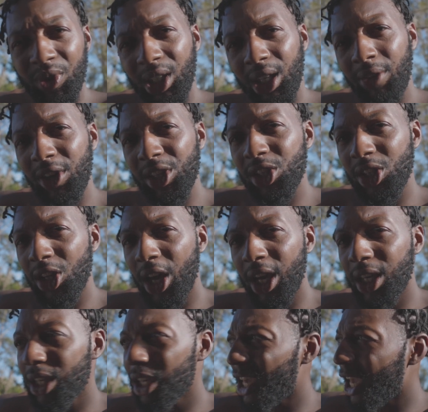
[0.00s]
Give us a
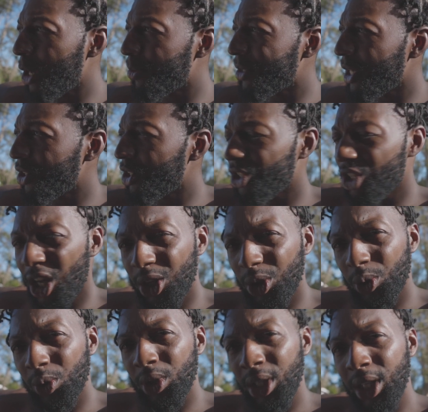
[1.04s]
like, it helps out the channel,